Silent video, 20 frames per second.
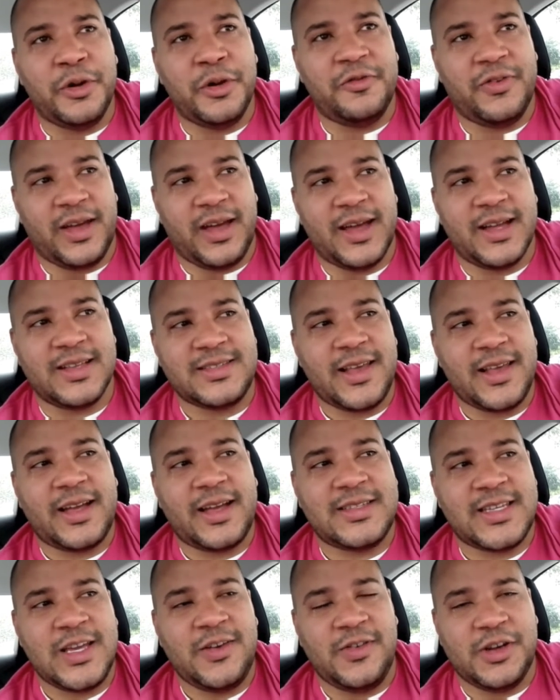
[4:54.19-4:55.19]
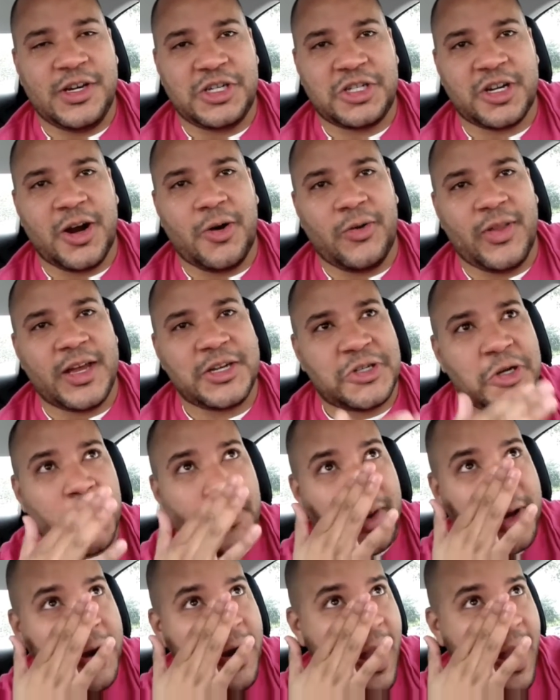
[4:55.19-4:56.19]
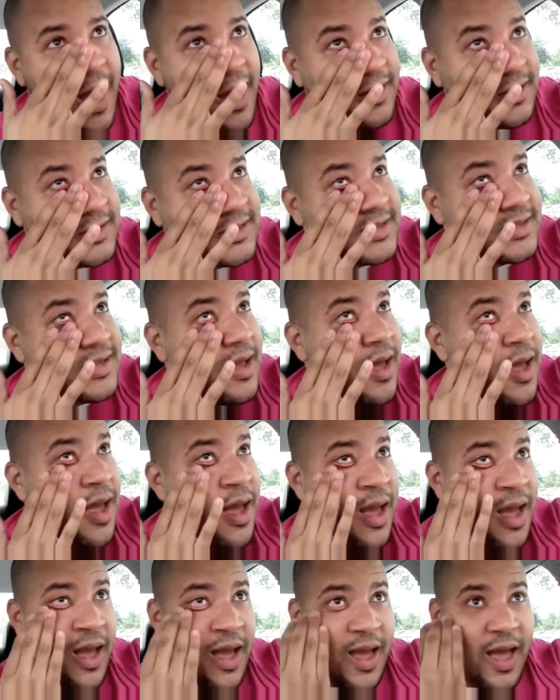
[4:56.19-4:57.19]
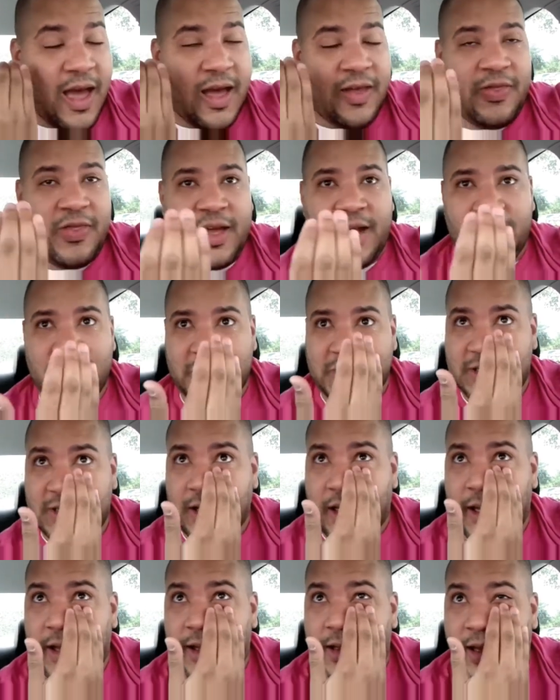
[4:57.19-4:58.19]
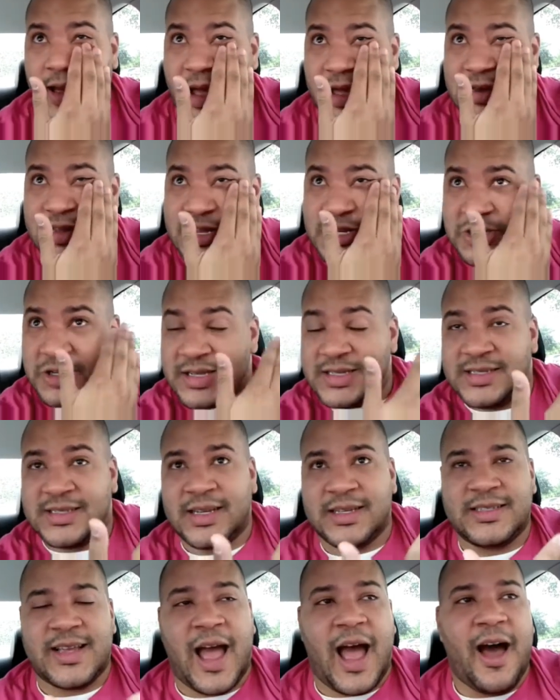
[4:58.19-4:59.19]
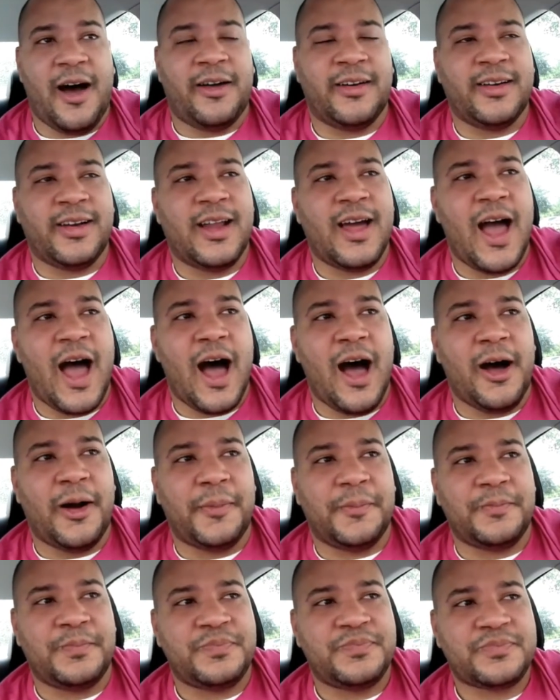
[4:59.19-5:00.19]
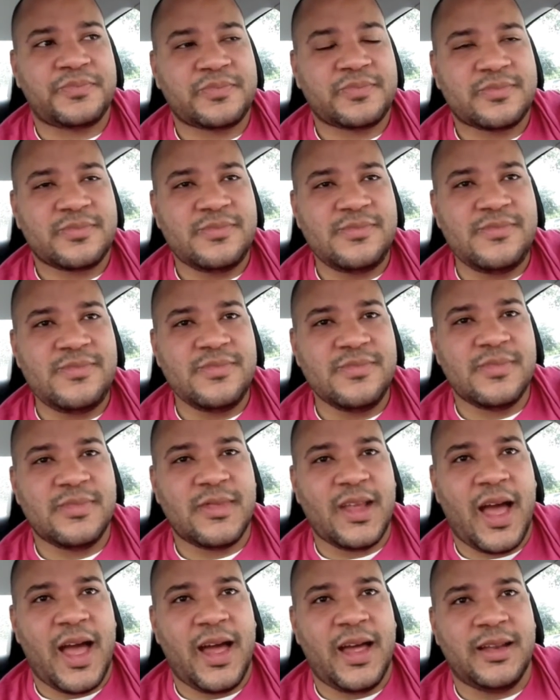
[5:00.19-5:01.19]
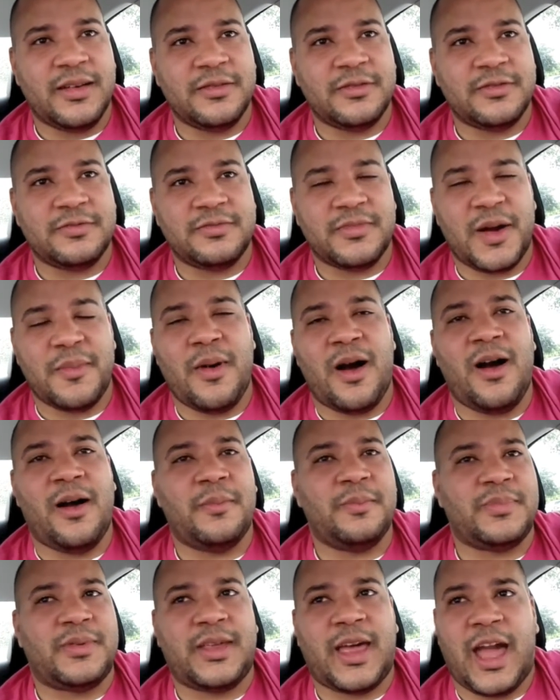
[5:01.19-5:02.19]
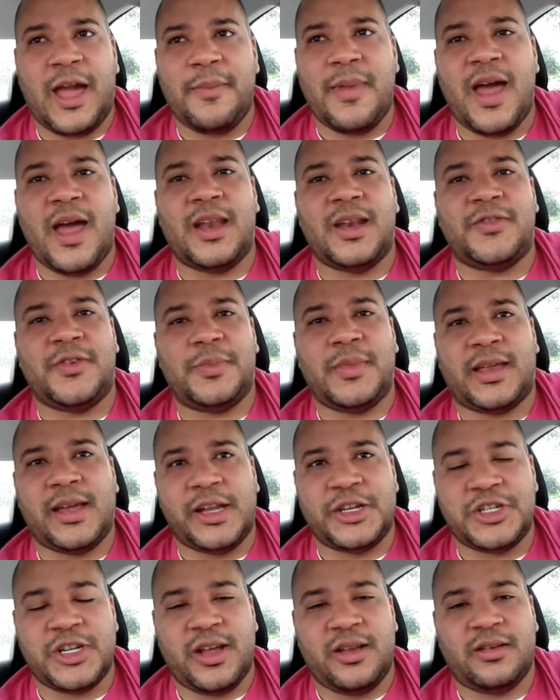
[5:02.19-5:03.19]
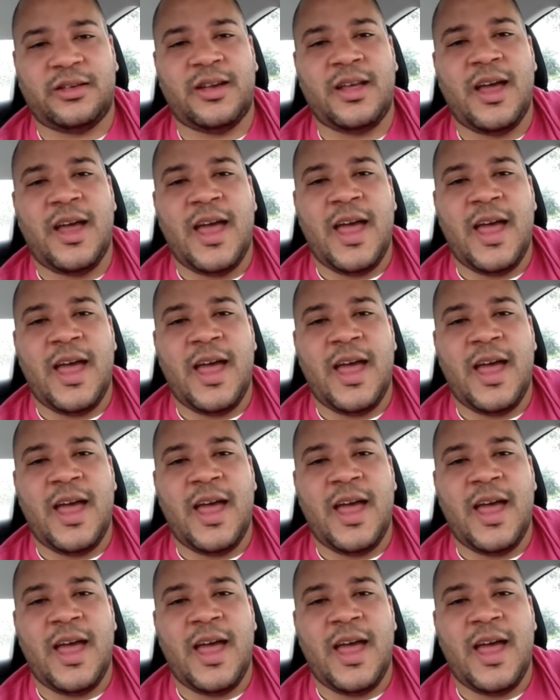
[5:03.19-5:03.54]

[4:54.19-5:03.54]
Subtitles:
and they're just like, I need you to sit down. And my mom came in from the kitchen and they told us that they had found him,